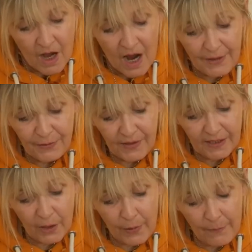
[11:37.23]
I
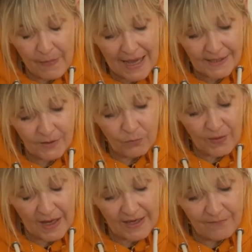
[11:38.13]
think going back to
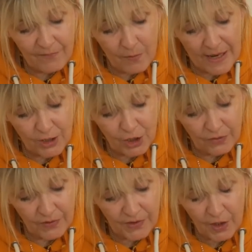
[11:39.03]
that
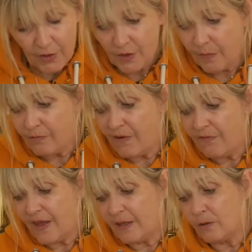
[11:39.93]
information that's going to be
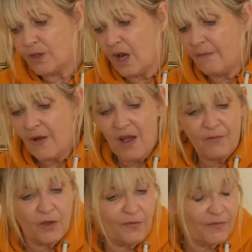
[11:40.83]
revealed, I've,
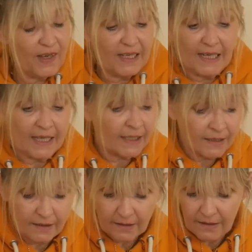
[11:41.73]
I've got a feeling
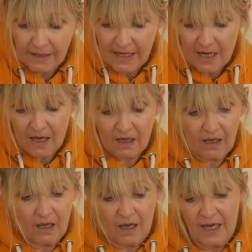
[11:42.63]

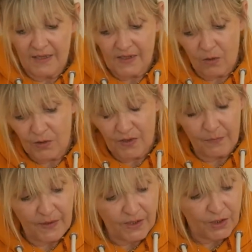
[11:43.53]
it's got
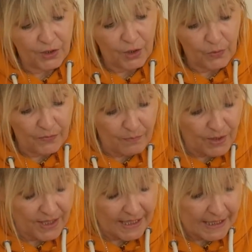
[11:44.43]
something to do with
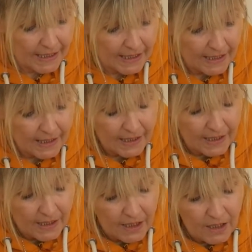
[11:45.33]
money.
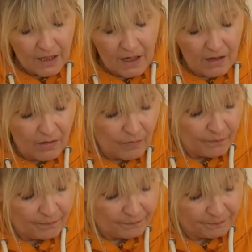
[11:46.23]

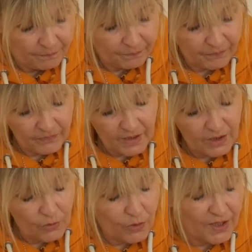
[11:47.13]
Um,
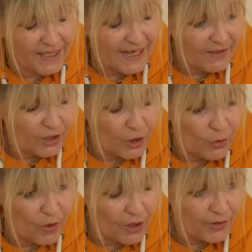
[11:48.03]
you're going to get,
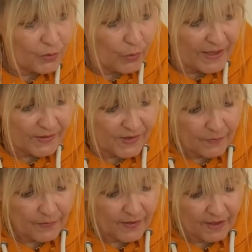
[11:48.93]
you are going to win
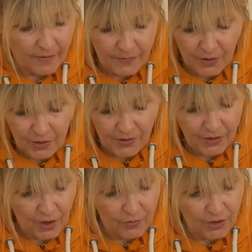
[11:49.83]
something. I'm
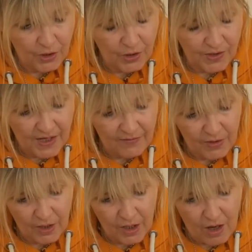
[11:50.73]
just going to just
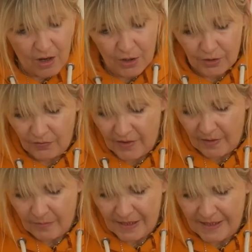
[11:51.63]
have a card on
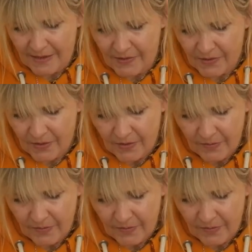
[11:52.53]
that, please.